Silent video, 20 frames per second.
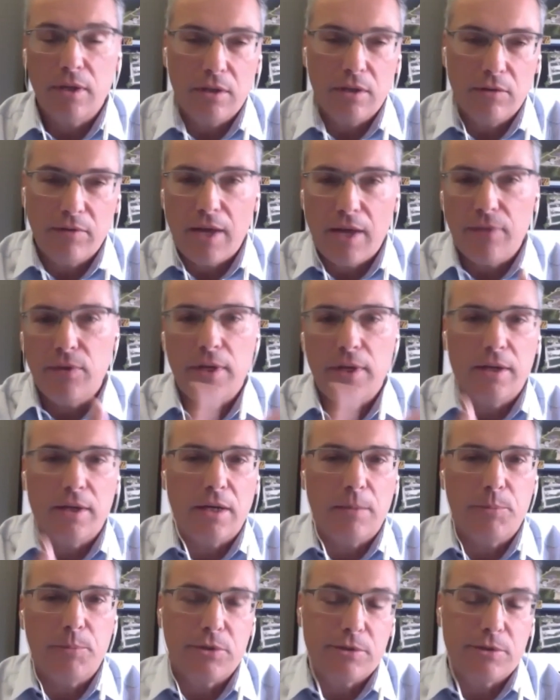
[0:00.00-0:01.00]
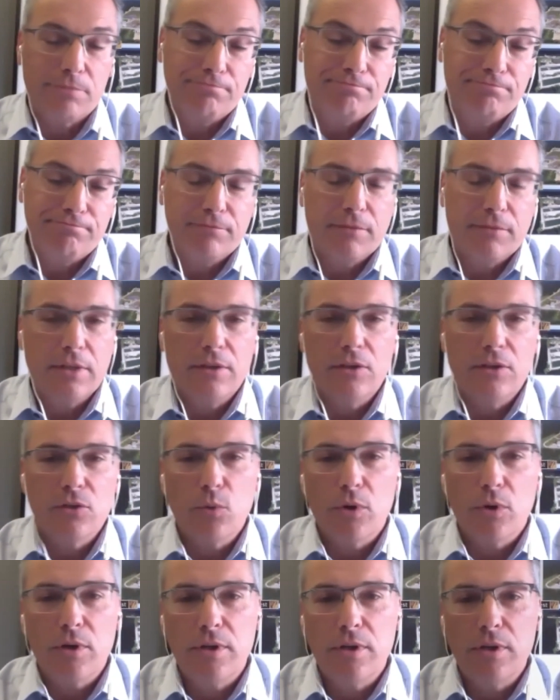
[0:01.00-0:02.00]
You've had the hiccups. It is
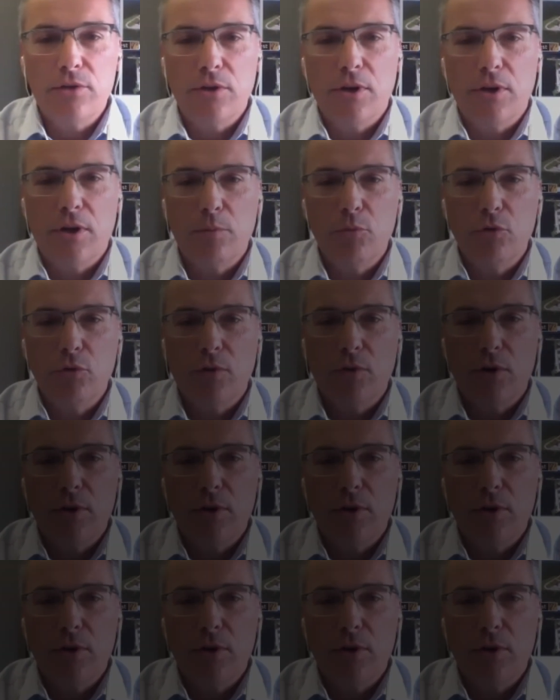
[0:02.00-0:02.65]
what it is. You got to move